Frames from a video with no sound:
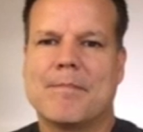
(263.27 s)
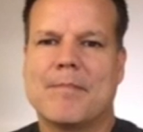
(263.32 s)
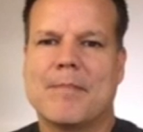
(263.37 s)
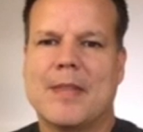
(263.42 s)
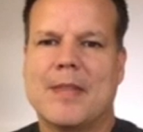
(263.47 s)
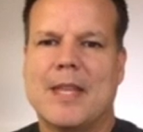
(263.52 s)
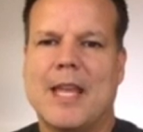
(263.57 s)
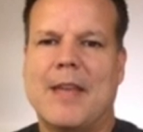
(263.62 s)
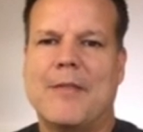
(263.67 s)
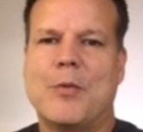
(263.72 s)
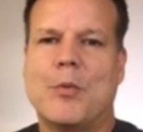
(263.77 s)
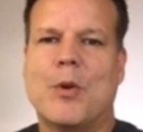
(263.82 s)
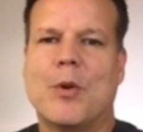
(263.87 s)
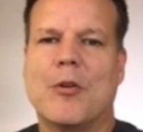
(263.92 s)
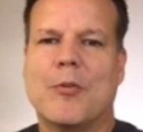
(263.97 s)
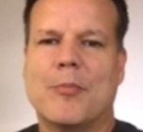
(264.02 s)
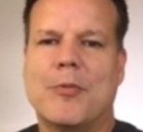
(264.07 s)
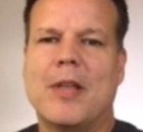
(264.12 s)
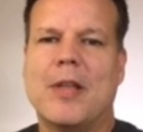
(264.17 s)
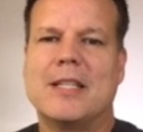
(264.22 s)
If you want to
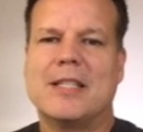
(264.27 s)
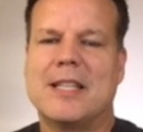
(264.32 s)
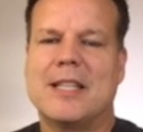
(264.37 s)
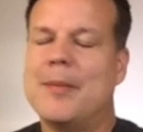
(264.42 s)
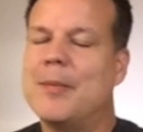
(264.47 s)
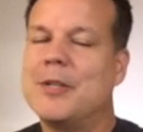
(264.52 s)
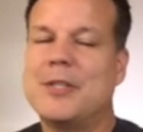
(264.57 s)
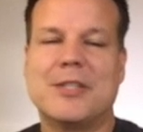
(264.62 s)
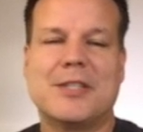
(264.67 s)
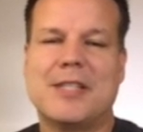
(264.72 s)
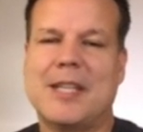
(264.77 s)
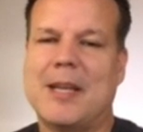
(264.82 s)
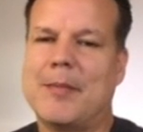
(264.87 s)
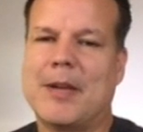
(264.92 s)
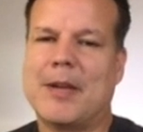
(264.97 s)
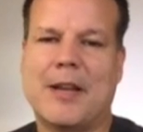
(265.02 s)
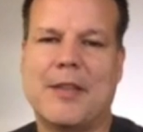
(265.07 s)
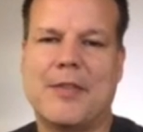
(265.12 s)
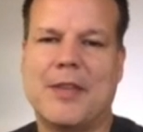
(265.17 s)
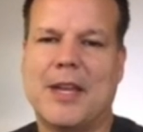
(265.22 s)
replace an image, the same
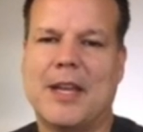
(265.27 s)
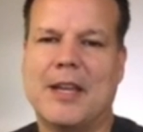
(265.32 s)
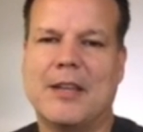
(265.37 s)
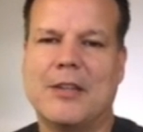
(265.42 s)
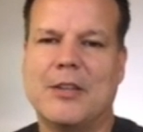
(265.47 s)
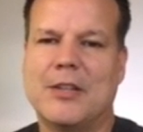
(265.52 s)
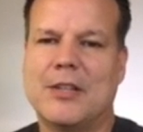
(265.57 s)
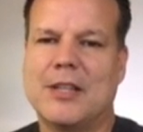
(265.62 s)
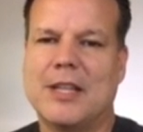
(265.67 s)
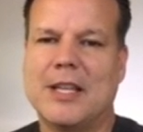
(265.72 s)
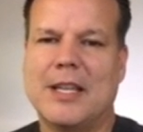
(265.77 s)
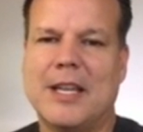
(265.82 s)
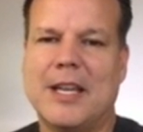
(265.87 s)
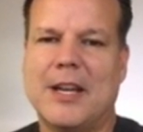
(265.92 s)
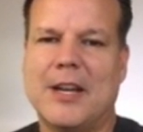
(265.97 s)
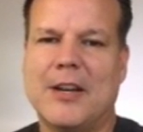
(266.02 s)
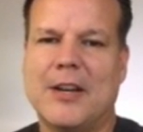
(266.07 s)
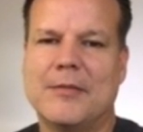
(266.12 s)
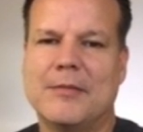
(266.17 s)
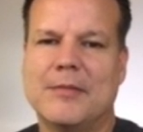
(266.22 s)
kind of thing. You click
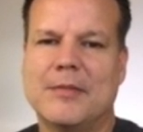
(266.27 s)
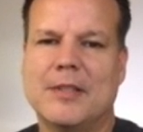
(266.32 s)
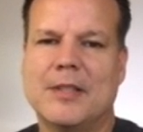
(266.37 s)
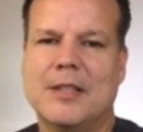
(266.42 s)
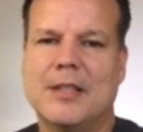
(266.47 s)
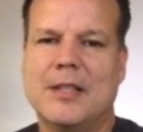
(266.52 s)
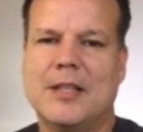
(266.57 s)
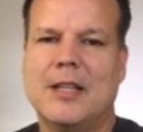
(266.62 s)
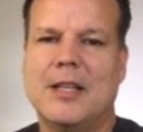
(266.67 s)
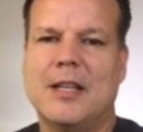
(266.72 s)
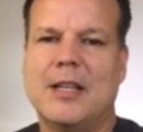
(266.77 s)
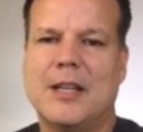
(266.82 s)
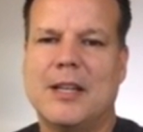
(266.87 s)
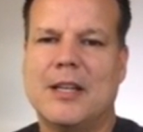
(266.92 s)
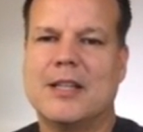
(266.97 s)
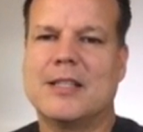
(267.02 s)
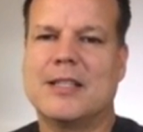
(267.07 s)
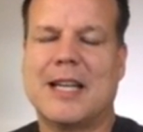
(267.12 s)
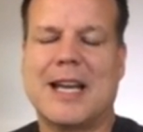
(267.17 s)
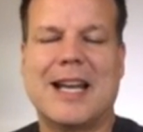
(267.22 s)
here, you
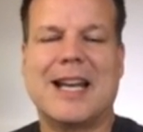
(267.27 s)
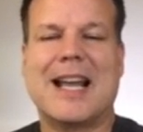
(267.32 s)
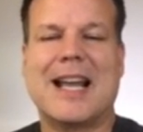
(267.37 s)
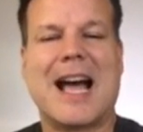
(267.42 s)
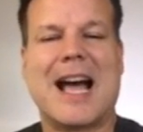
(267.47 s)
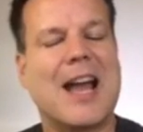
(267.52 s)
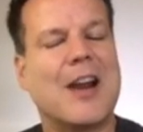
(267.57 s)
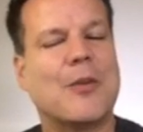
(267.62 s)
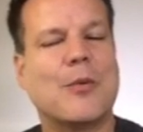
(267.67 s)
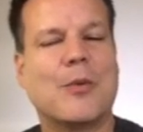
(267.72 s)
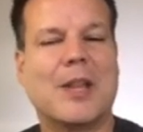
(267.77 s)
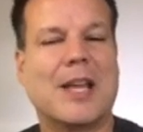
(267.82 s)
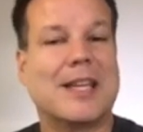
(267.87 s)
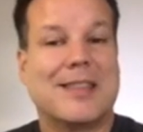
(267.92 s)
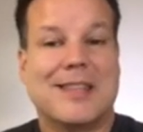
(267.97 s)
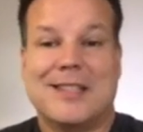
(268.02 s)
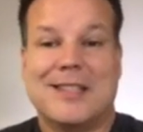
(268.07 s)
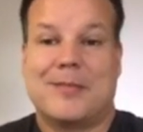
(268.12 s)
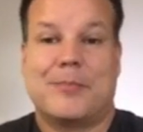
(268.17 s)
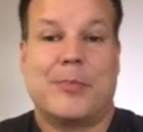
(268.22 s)
decide, I don't like
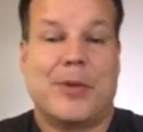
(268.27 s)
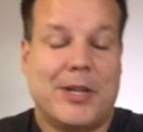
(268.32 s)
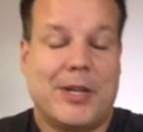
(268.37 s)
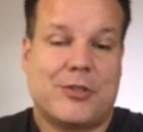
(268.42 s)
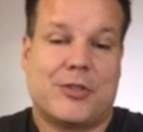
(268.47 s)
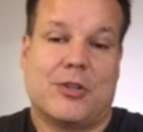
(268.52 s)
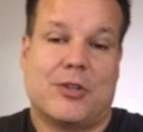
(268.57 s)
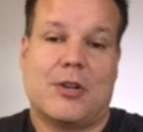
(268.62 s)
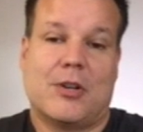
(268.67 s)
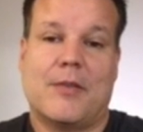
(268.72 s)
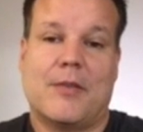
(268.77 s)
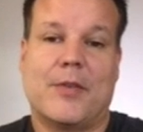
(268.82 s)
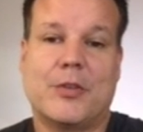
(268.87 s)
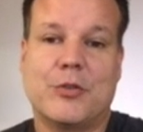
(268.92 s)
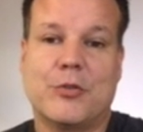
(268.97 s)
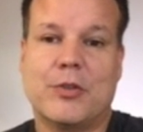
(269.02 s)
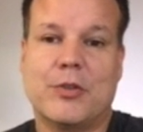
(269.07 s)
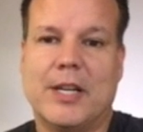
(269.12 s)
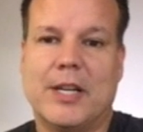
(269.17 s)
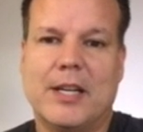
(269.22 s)
this picture of a
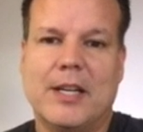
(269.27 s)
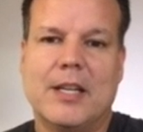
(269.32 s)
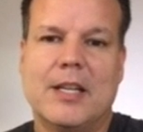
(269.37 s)
tree.